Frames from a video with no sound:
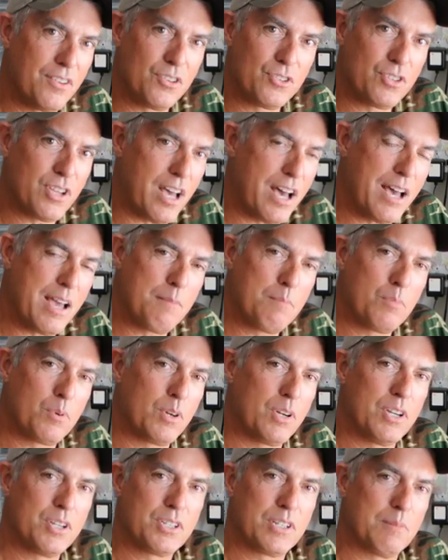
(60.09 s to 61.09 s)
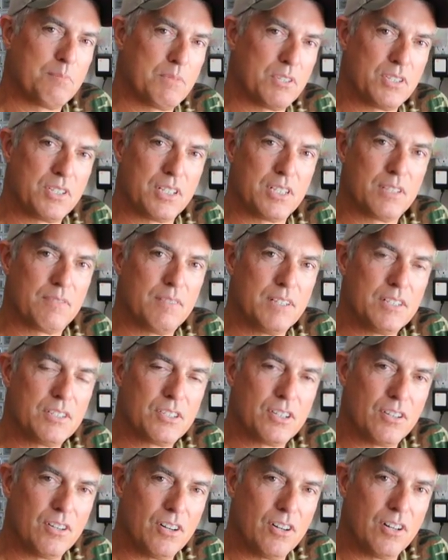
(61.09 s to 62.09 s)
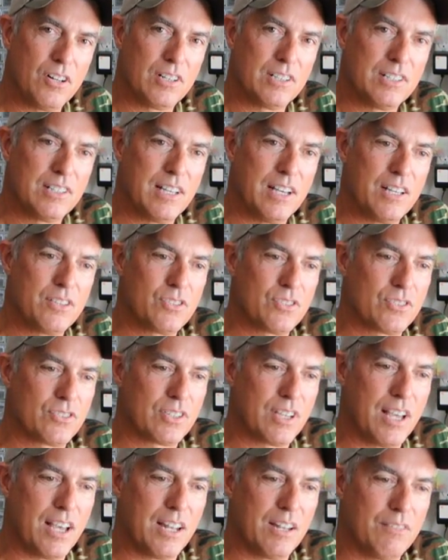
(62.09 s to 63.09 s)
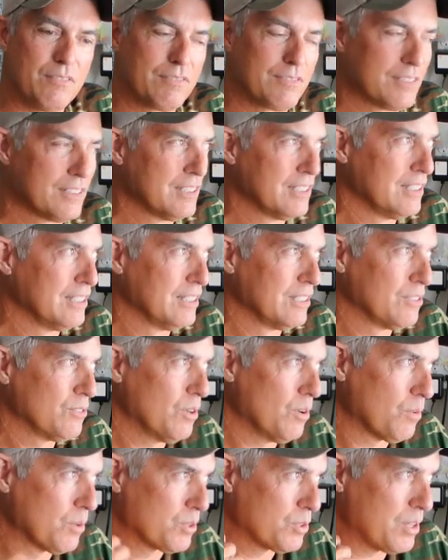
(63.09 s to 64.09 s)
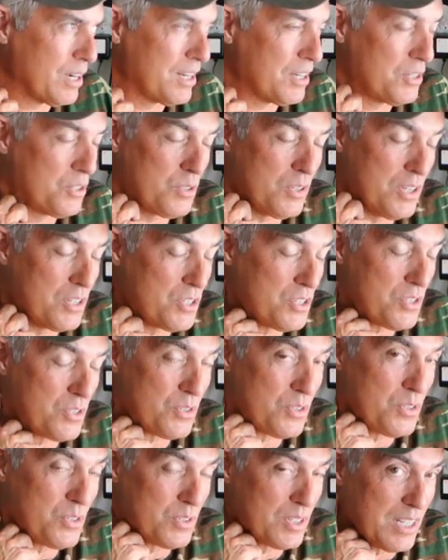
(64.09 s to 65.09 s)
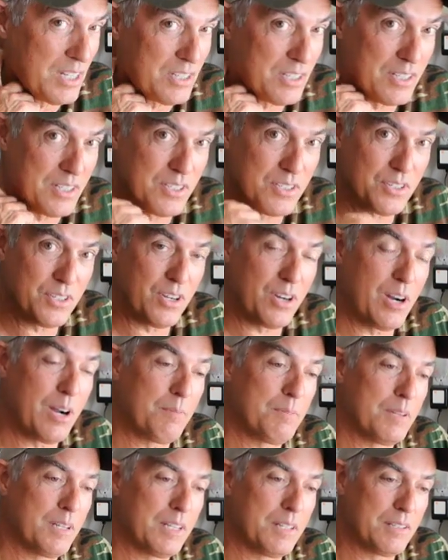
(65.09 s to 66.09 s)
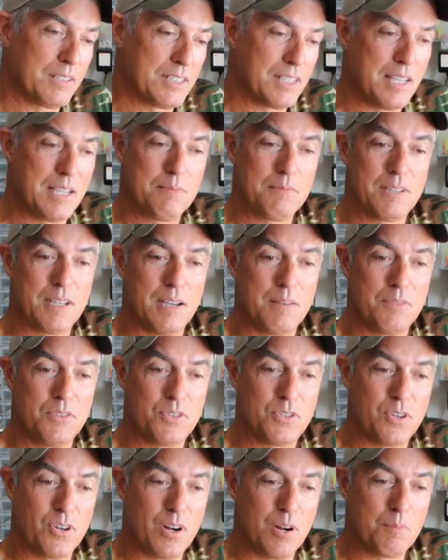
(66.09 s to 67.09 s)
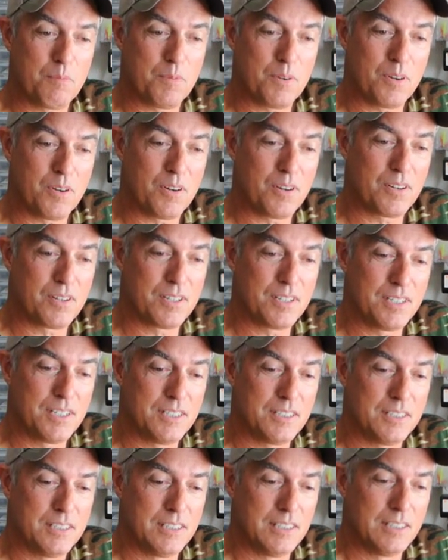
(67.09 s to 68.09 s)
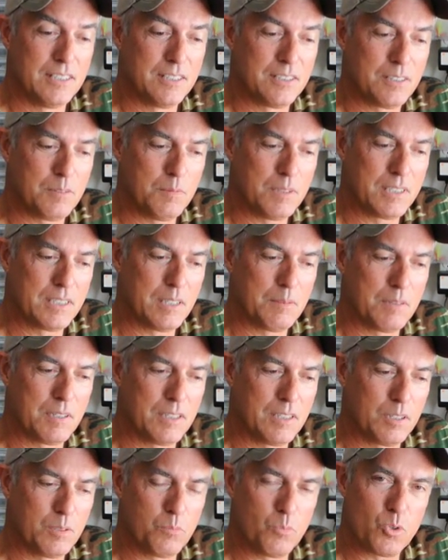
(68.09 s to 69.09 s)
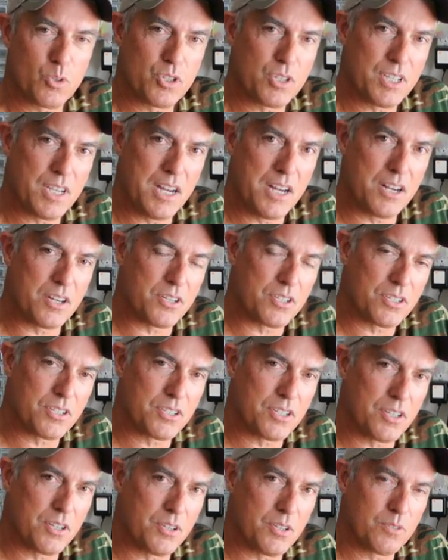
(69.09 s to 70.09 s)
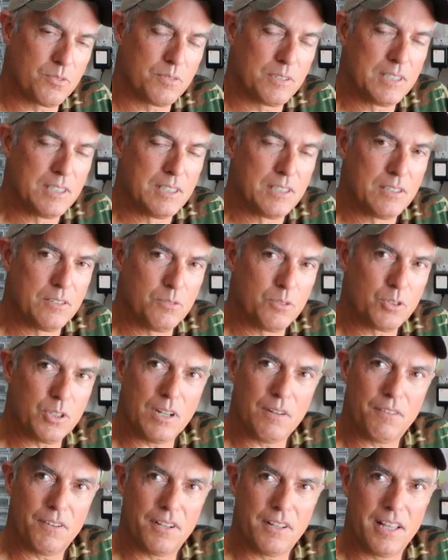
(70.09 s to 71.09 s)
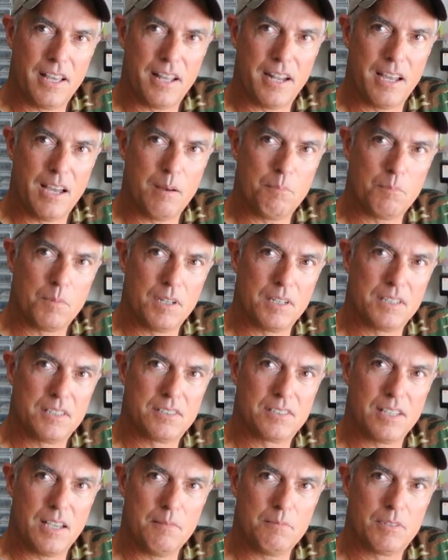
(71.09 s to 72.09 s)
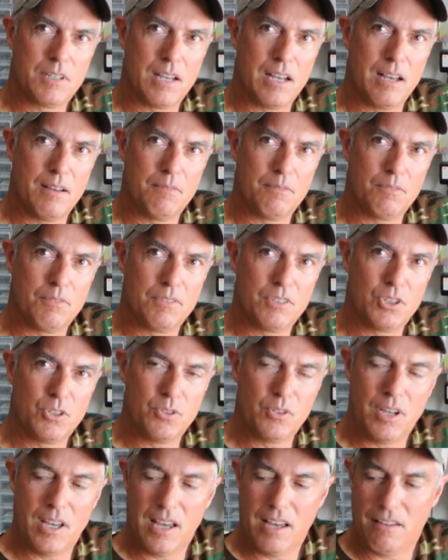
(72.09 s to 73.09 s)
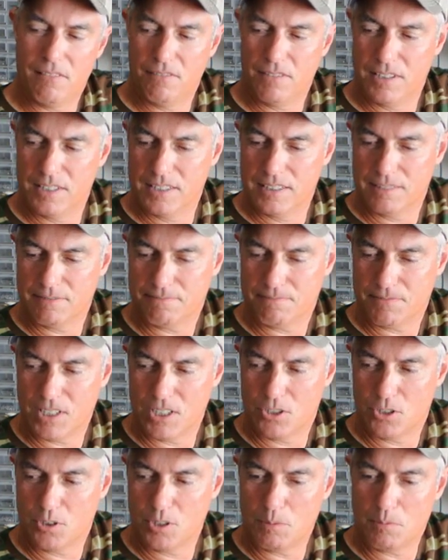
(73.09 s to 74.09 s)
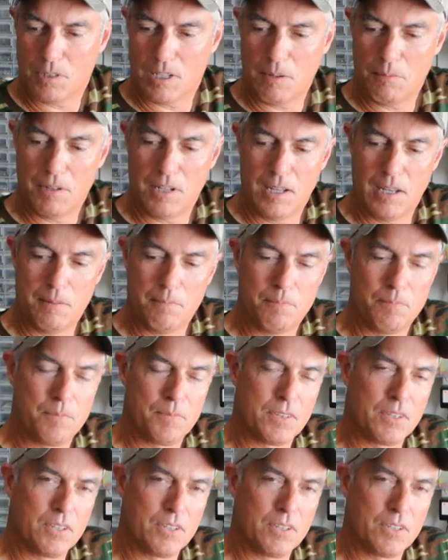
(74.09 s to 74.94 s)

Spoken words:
there's high brush up to 6 feet tall, and that's kind of what we're trying to trudge through and get to these carp. And at the same time, these carp are becoming a little more scarce, so we're trying to figure that out. But at the same time, we do have a trip coming up